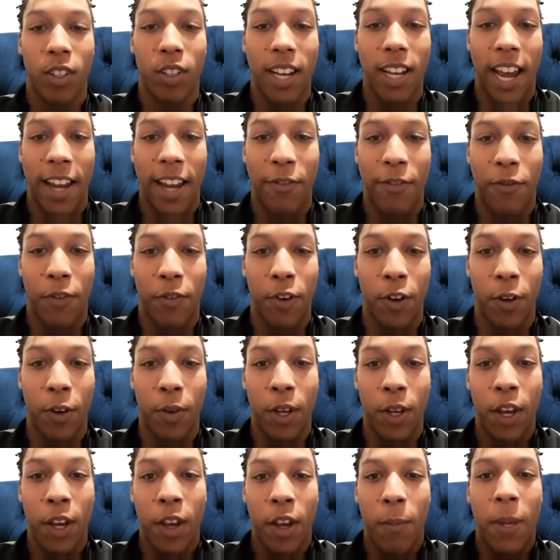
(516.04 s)
like
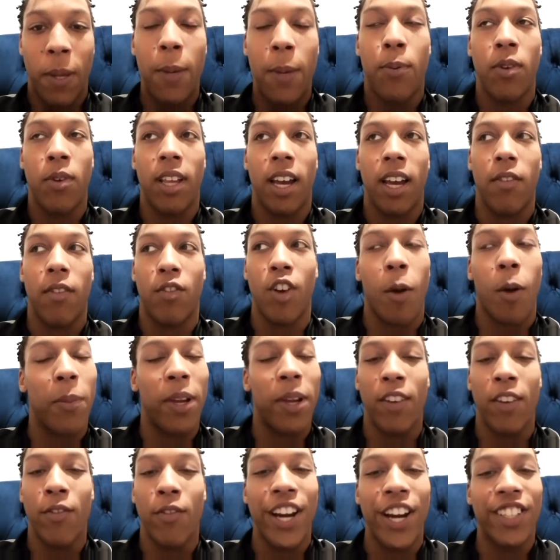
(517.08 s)
for people that have not
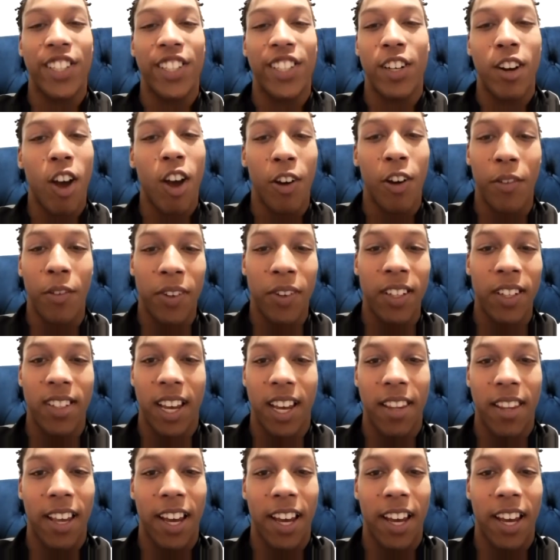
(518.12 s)
been in racing long and things like that,